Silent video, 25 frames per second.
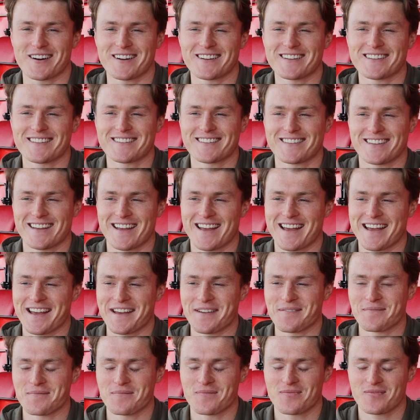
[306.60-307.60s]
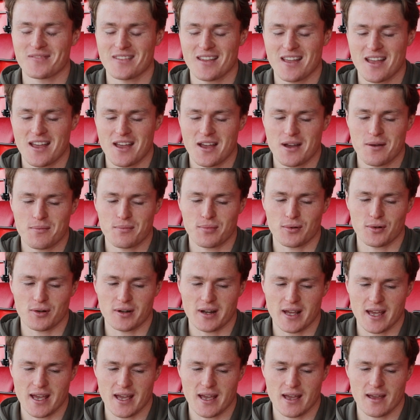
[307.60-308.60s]
Ireland. Um,
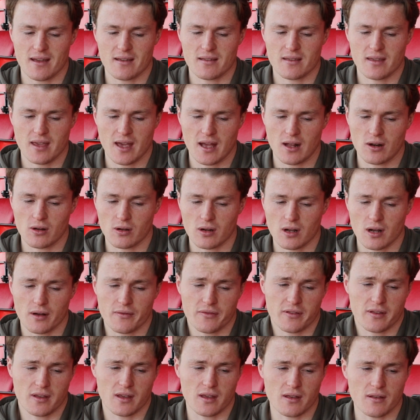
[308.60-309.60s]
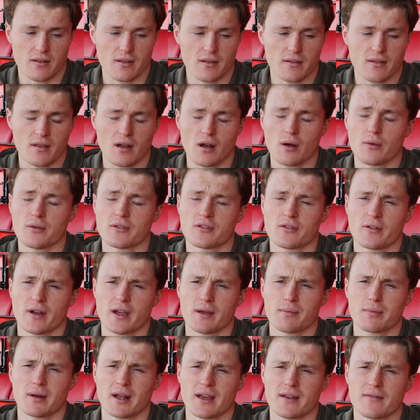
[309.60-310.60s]
but uh, yeah, look, obviously, it's always
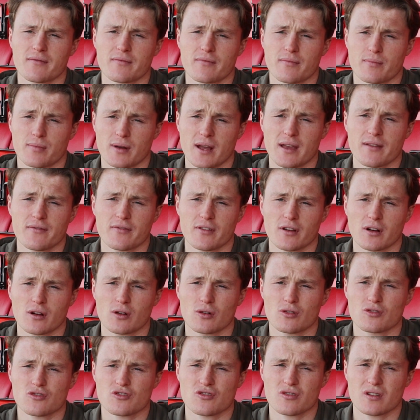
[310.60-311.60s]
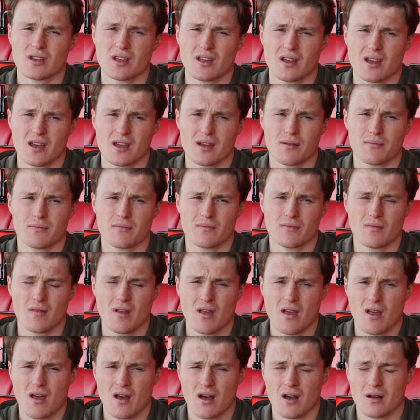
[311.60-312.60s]
great playing playing for your country. Um,
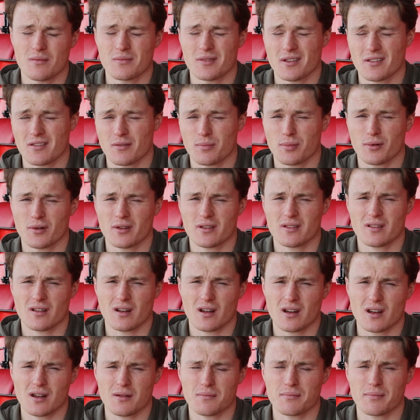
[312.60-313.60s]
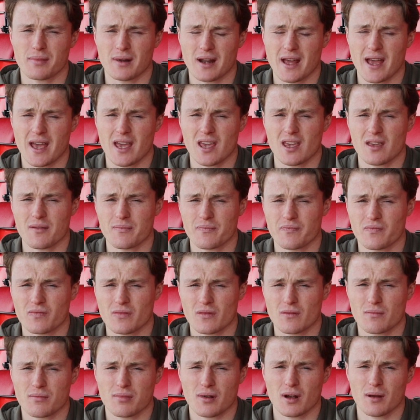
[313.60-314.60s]
I'm disappointed I didn't play
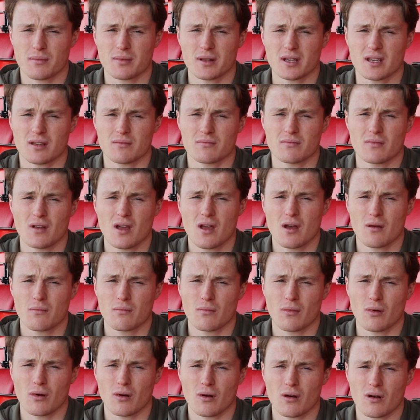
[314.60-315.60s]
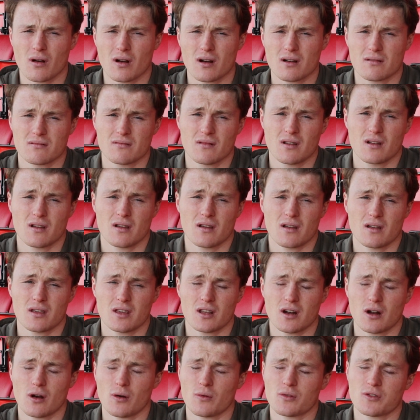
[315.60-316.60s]
probably more,
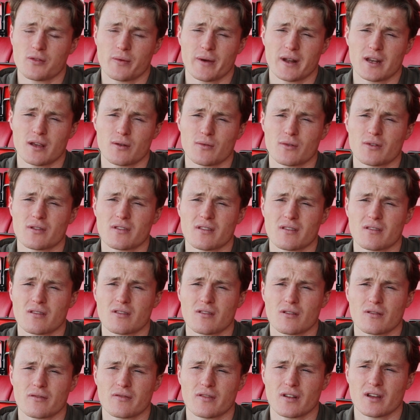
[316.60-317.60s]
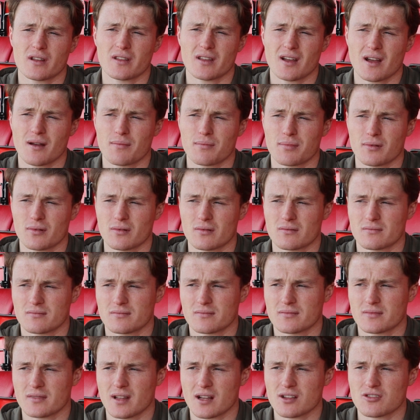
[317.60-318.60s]
you know, 21s and stuff like that. But
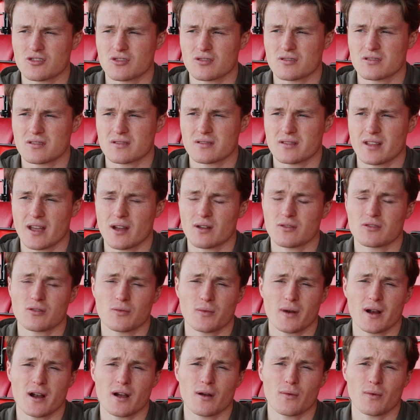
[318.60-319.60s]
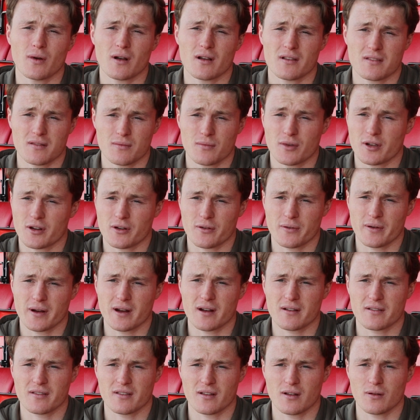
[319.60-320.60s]
that's just down to where I was in my
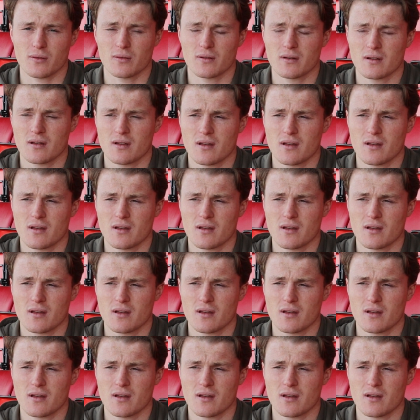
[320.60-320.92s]
career. So,